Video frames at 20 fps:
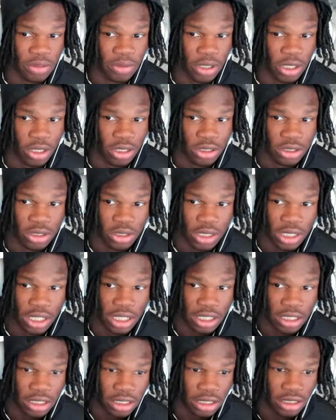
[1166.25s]
I also
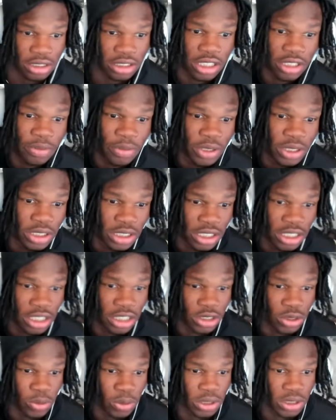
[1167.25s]
like Stephon
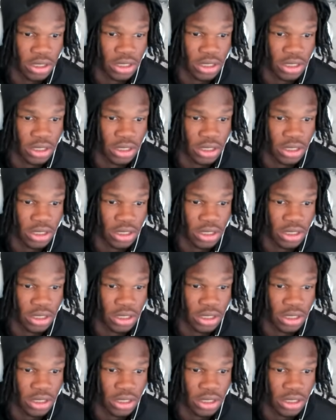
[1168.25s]
Diggs one